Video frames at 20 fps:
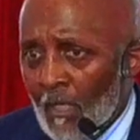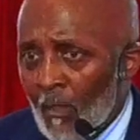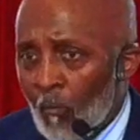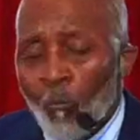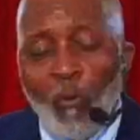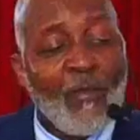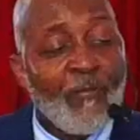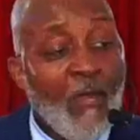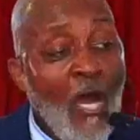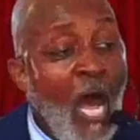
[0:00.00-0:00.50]

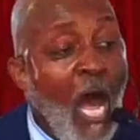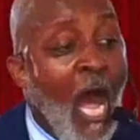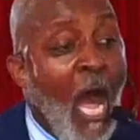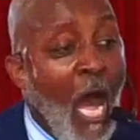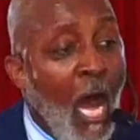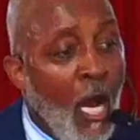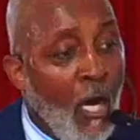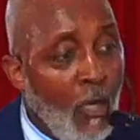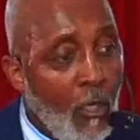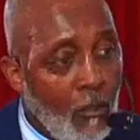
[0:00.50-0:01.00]
with
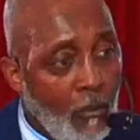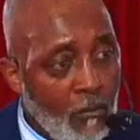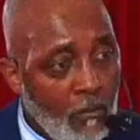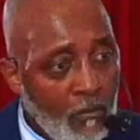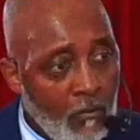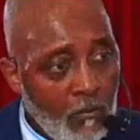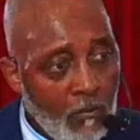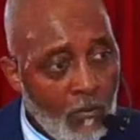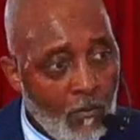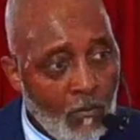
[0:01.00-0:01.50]
all
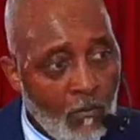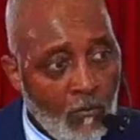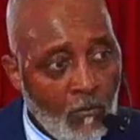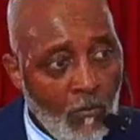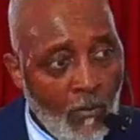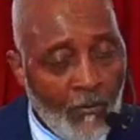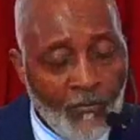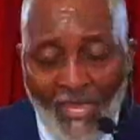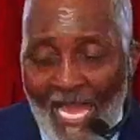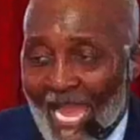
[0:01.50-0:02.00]

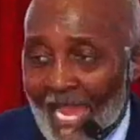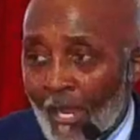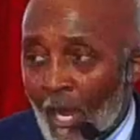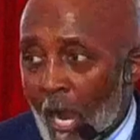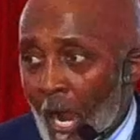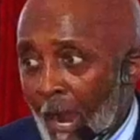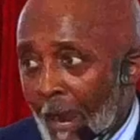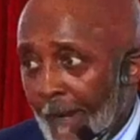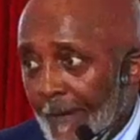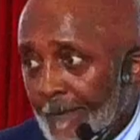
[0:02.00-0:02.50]
thy
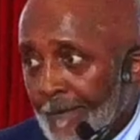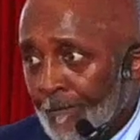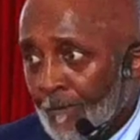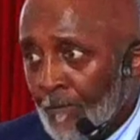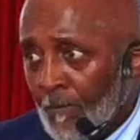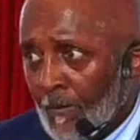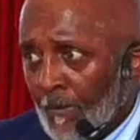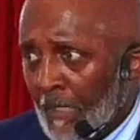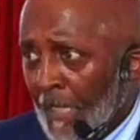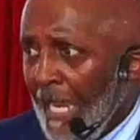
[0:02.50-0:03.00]
heart
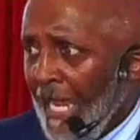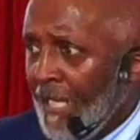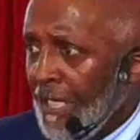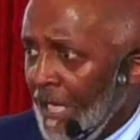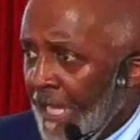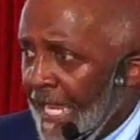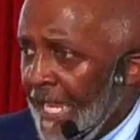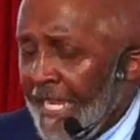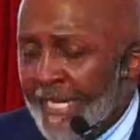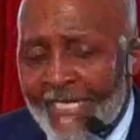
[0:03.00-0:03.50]
and
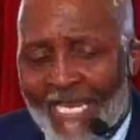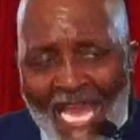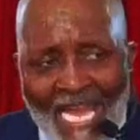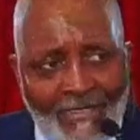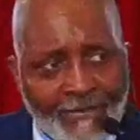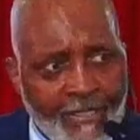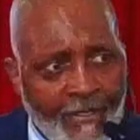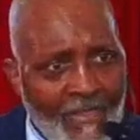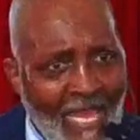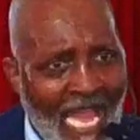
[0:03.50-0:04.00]
lean
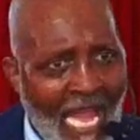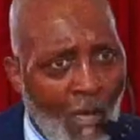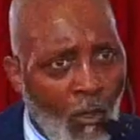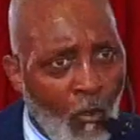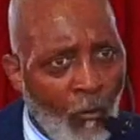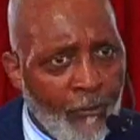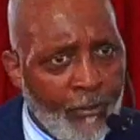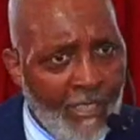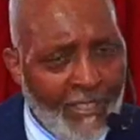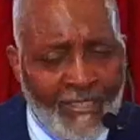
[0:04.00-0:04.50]
not to thy
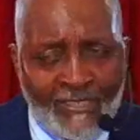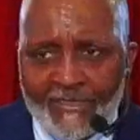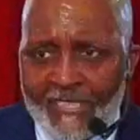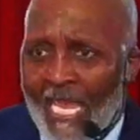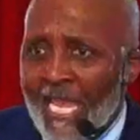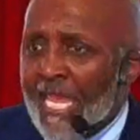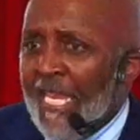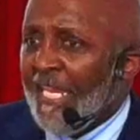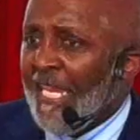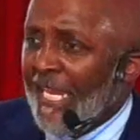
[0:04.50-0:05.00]
own
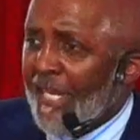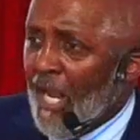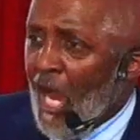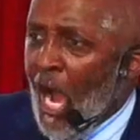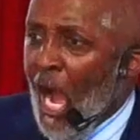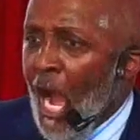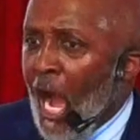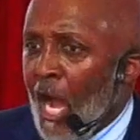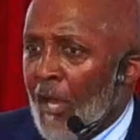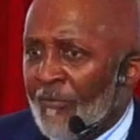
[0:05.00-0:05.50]
understanding. In
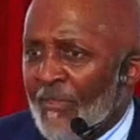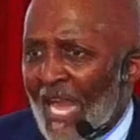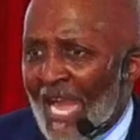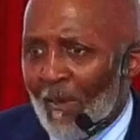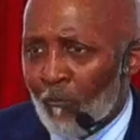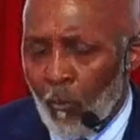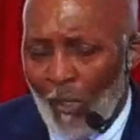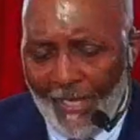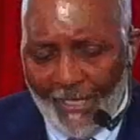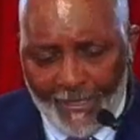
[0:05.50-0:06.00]
all
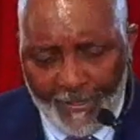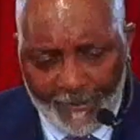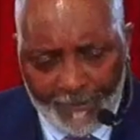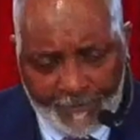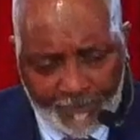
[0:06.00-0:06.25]
thy ways,